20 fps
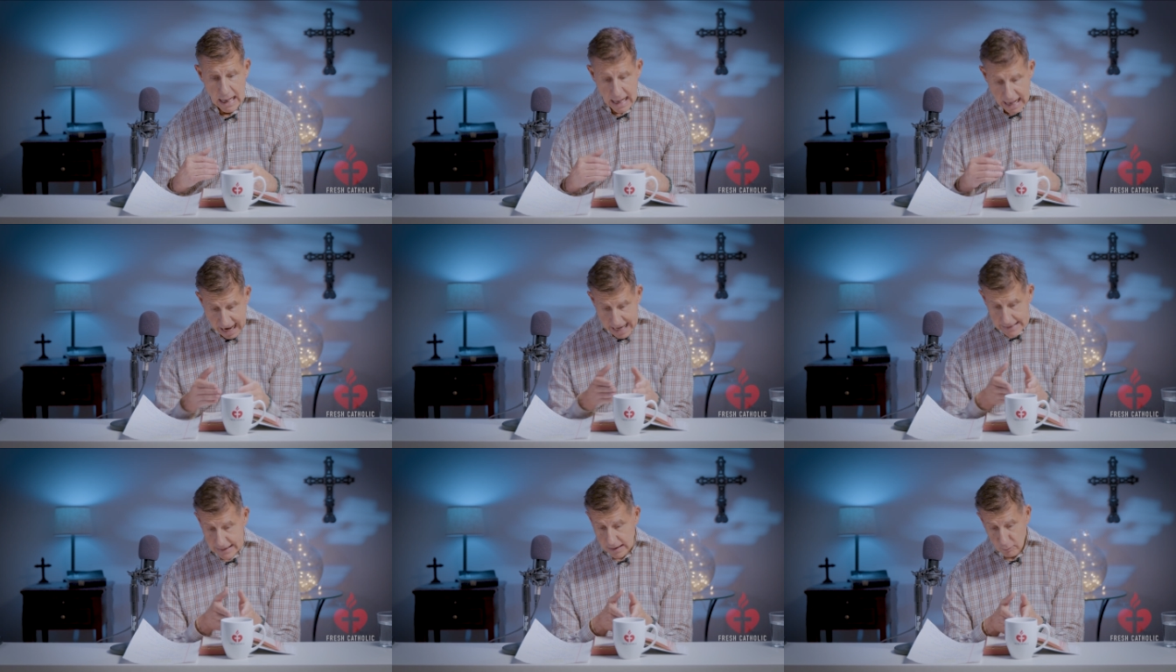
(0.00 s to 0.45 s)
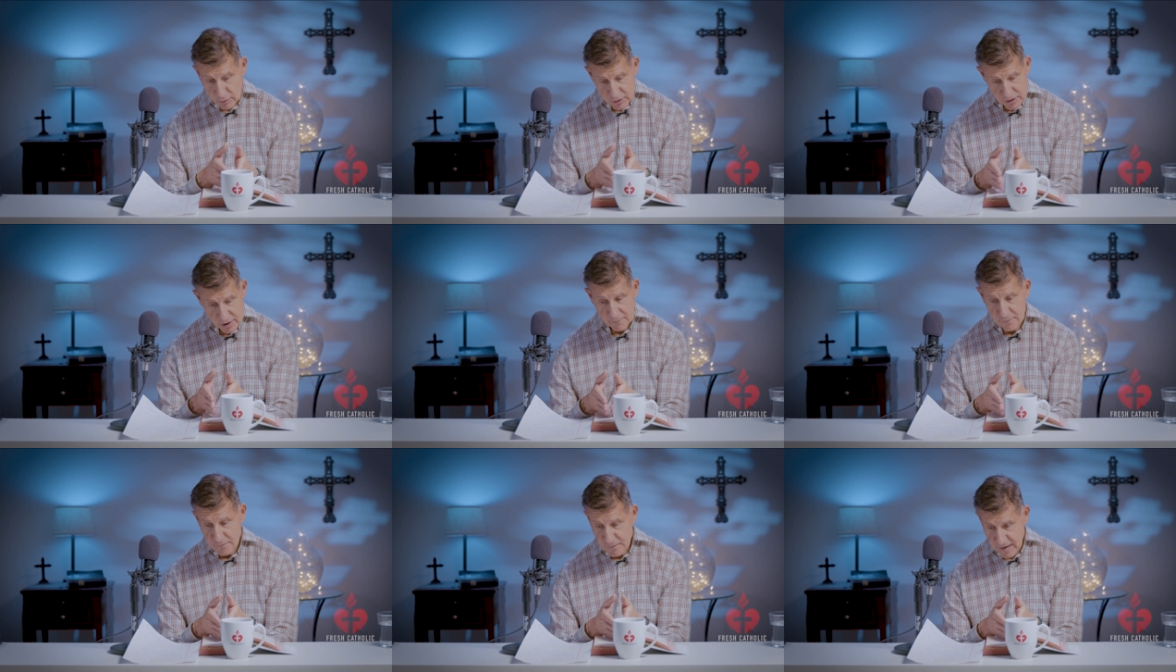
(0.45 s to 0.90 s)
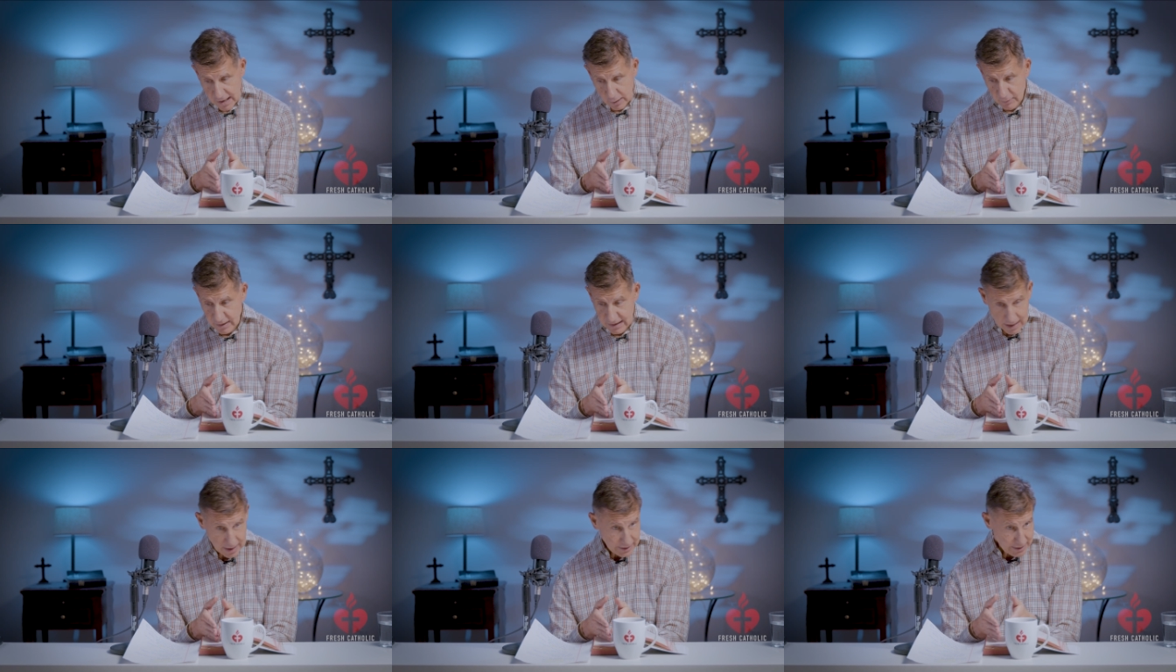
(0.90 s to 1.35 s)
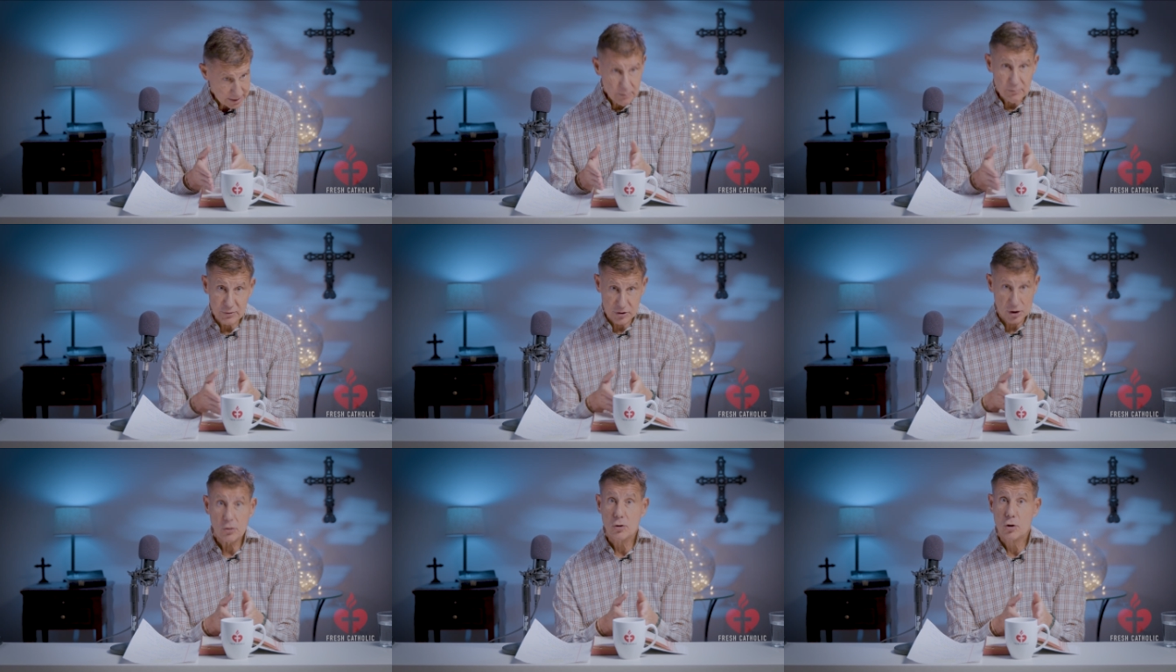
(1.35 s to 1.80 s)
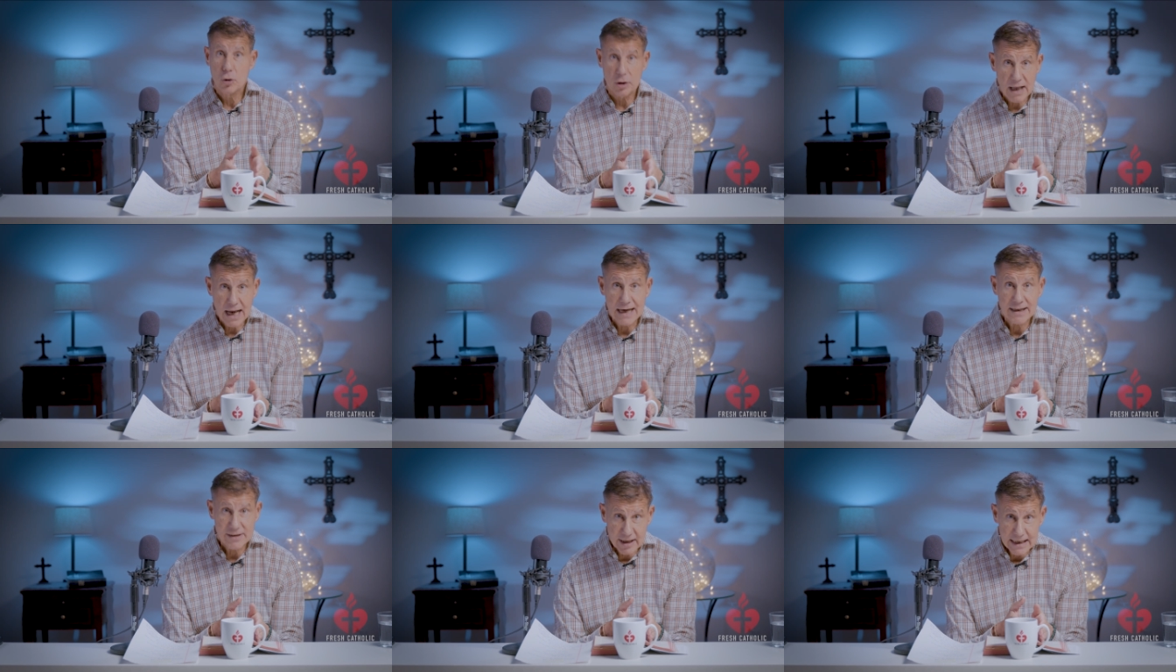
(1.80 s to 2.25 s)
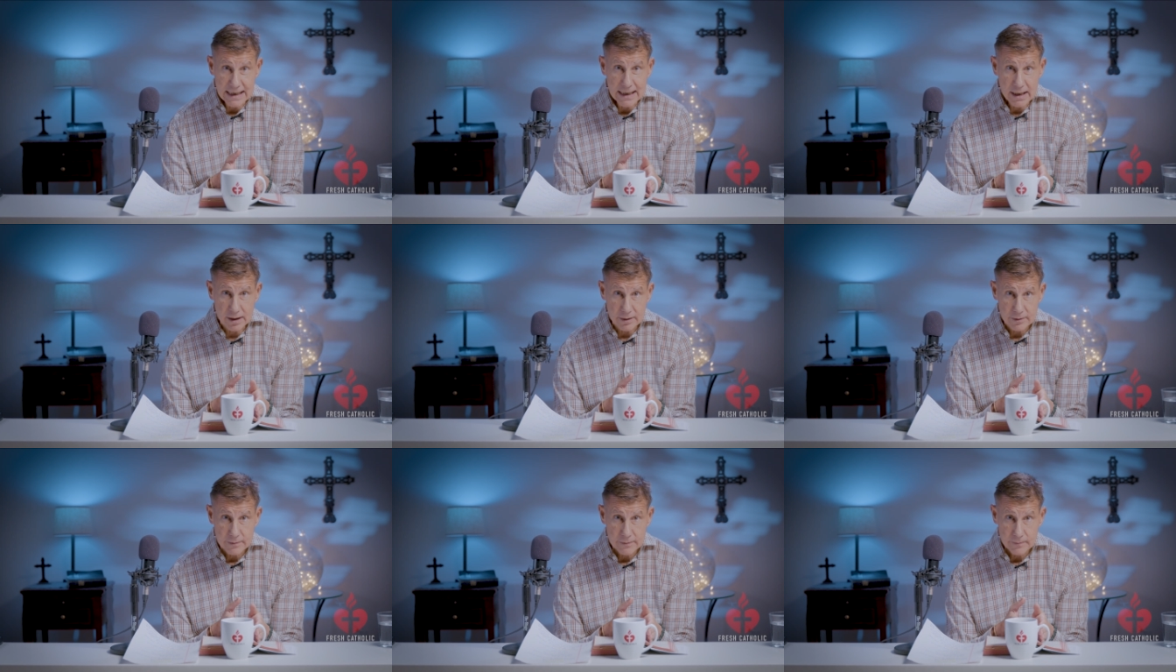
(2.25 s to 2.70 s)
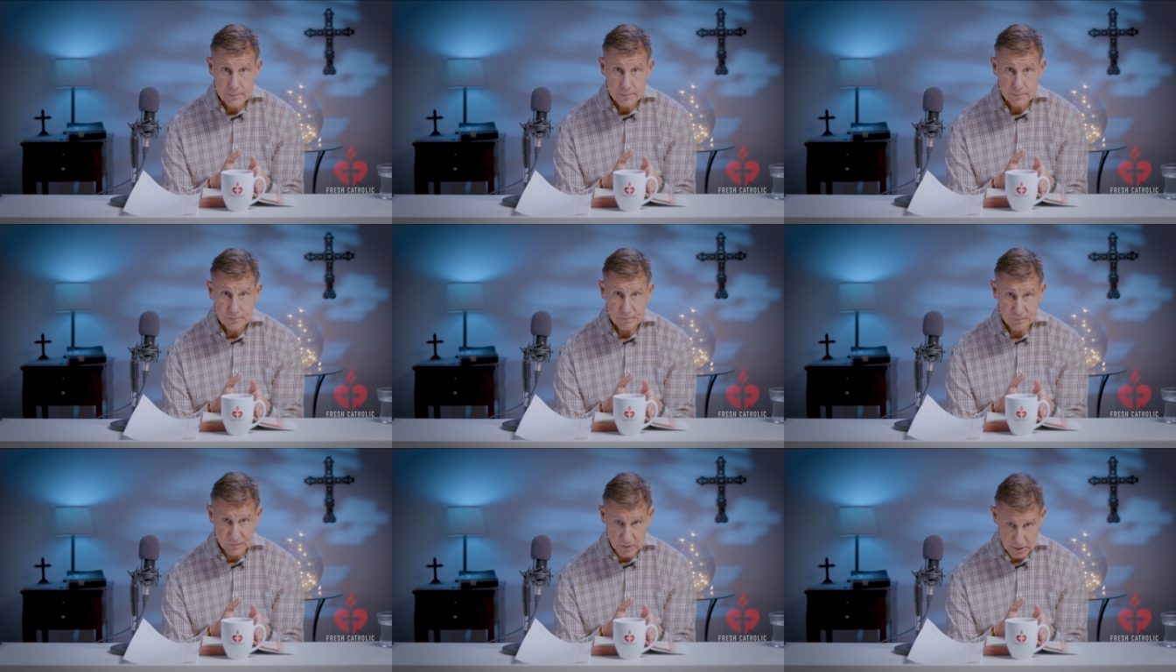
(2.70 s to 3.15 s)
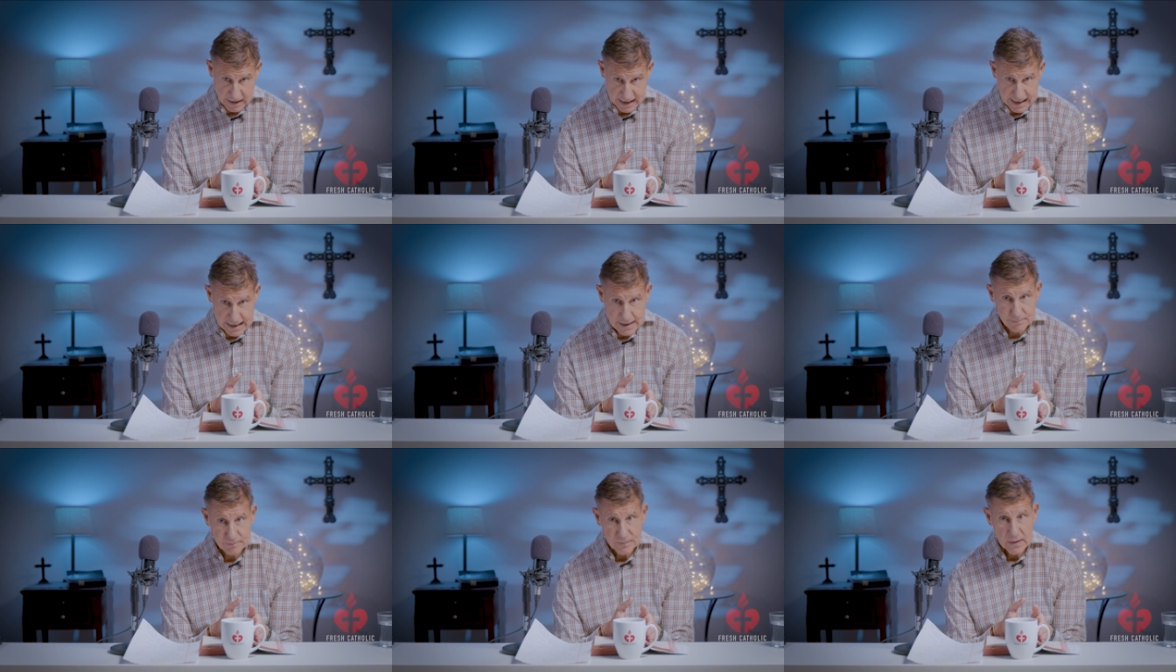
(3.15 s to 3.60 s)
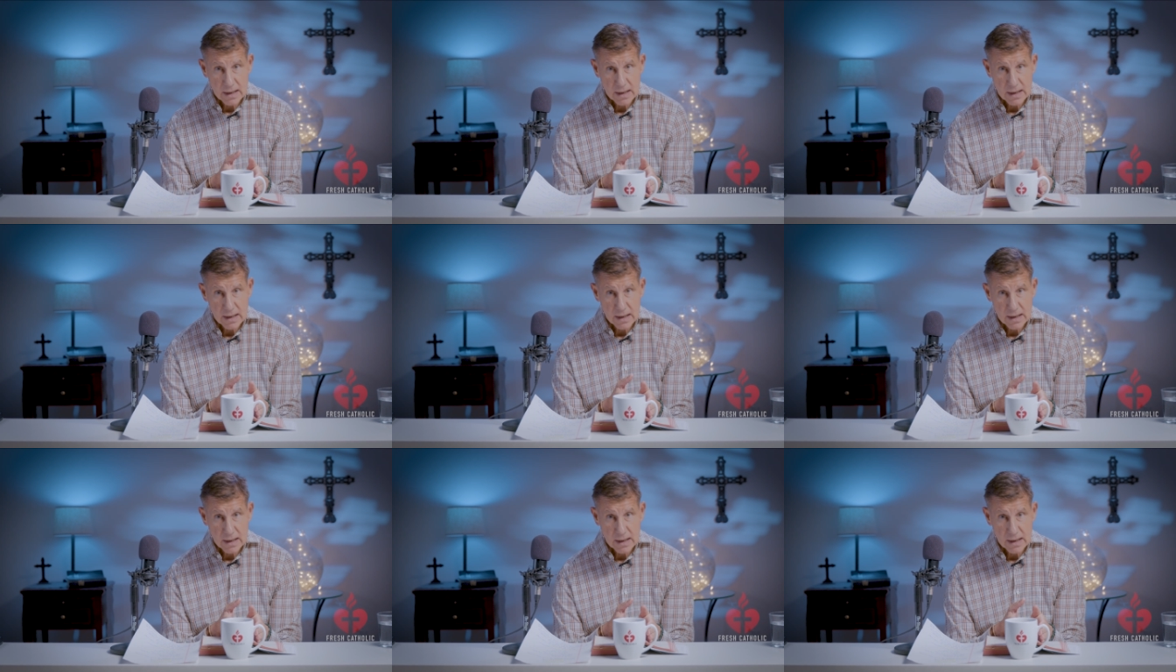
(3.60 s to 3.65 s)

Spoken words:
And it was a good idea, okay?